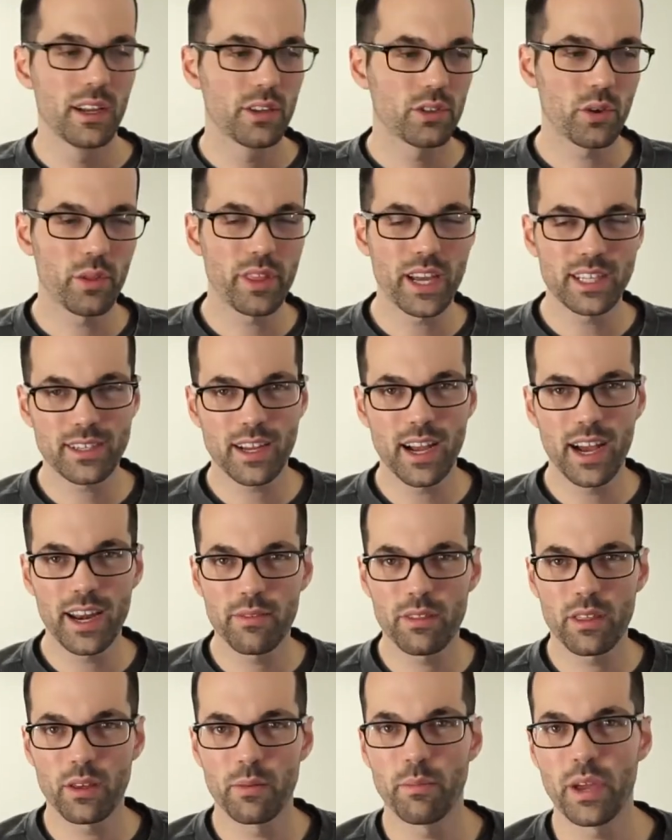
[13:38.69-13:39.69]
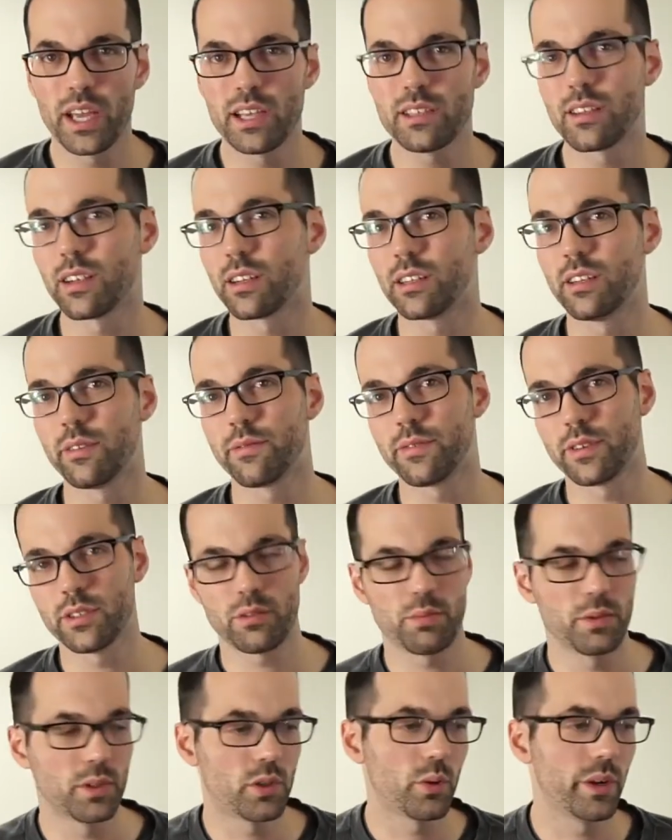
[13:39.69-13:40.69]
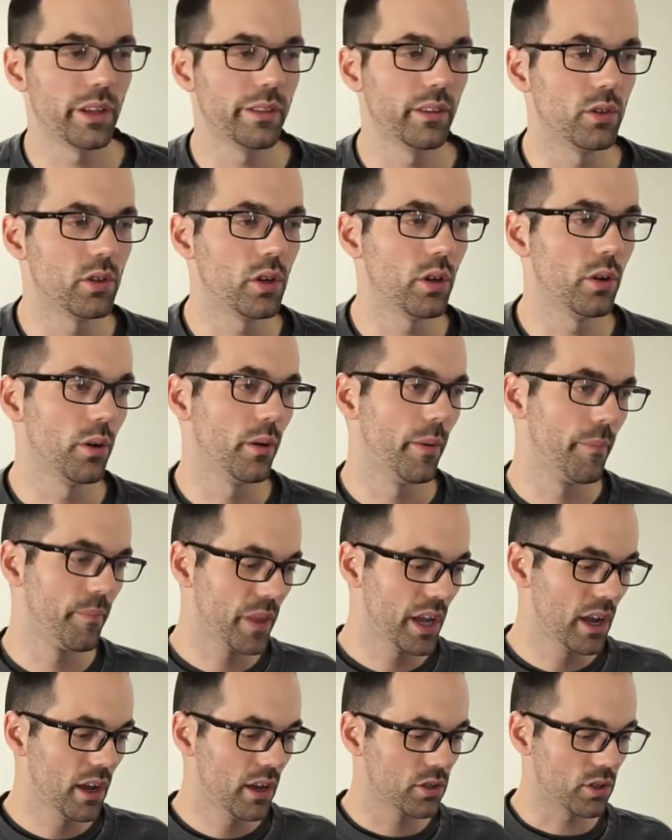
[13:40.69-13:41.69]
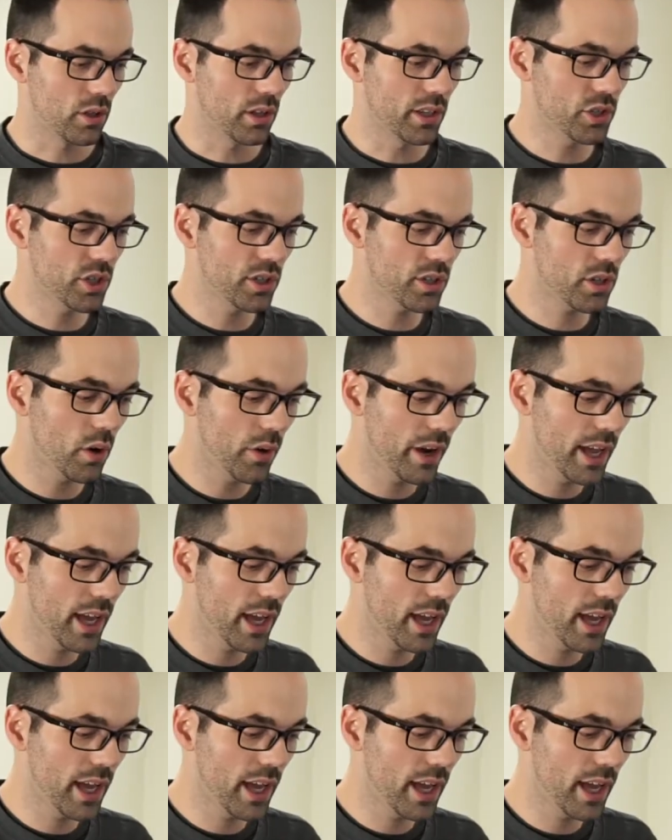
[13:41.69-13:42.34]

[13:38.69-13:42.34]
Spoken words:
So that's kind of the basic difference between the two. So let's just go